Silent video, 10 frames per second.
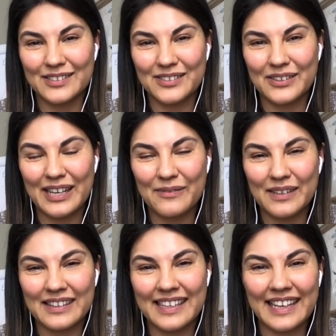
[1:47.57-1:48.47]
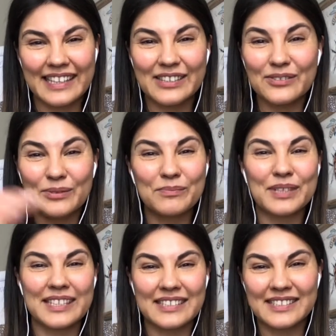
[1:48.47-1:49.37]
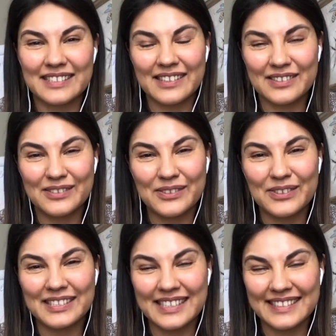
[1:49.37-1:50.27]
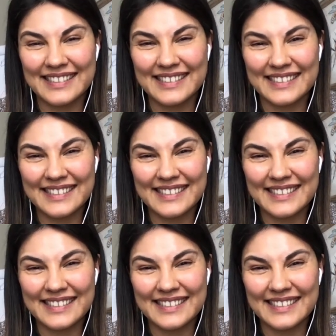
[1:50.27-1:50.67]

So I feel like I need to bring it still into existence.